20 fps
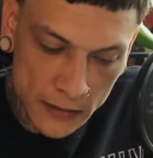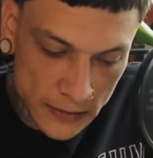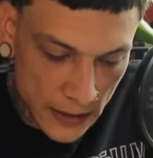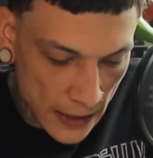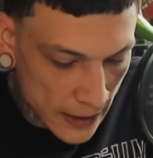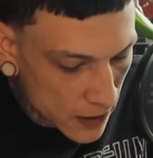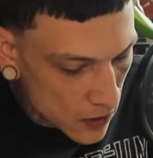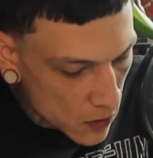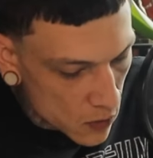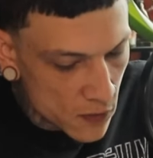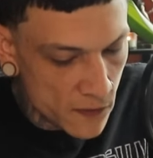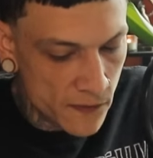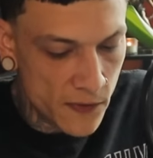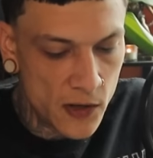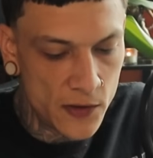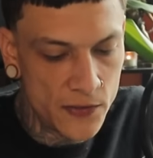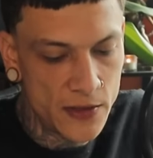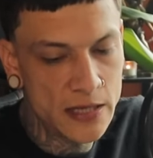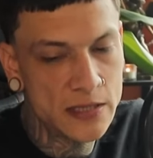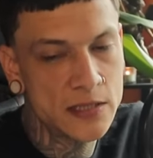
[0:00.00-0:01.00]
Let go of
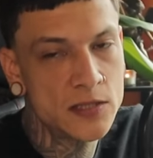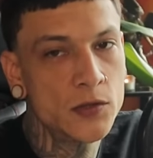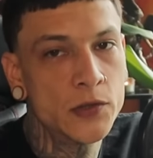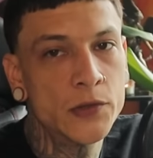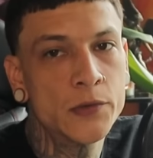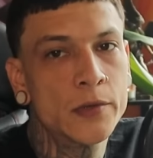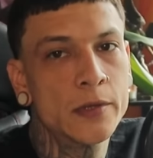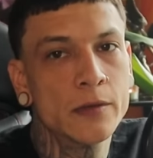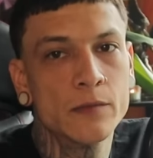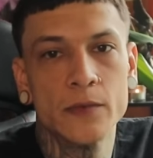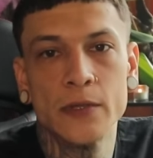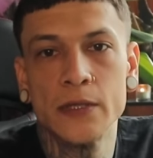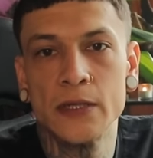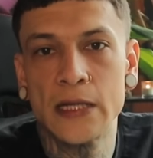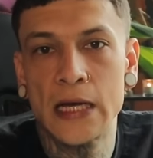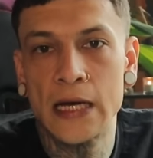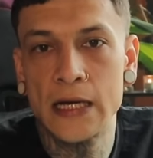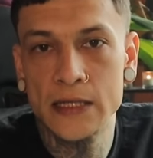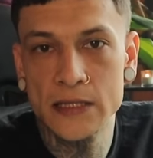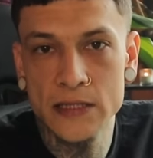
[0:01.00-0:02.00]
all that so you can
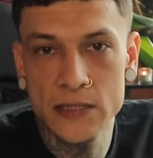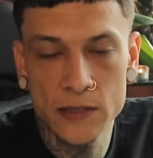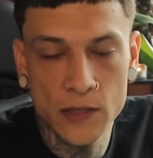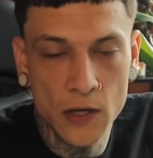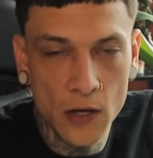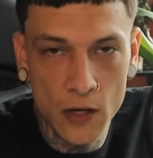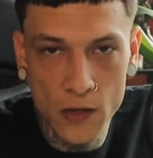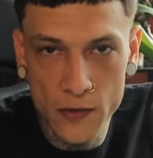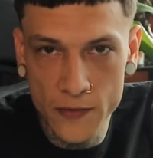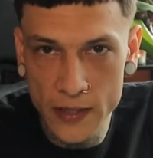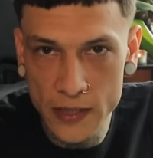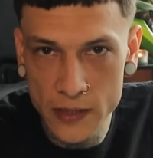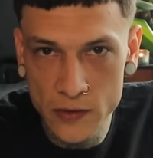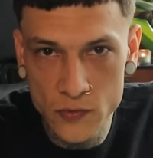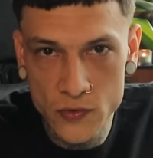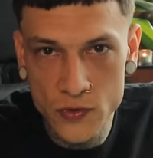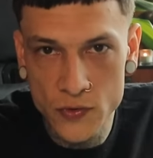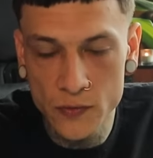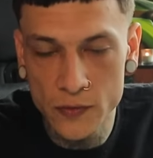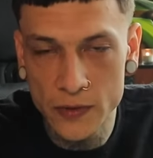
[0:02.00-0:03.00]
realize all that
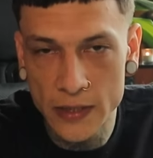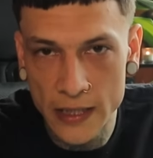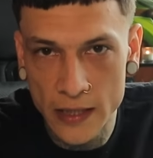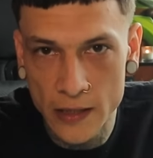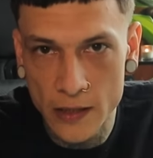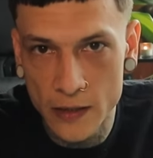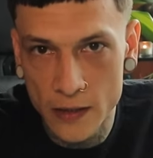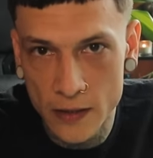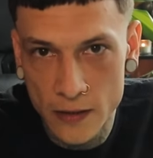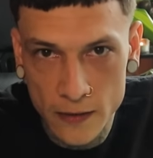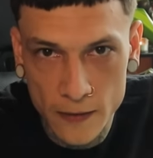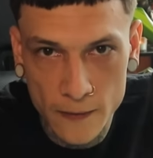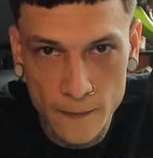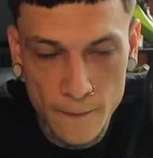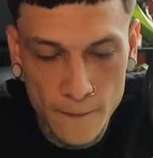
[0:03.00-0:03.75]
you truly are.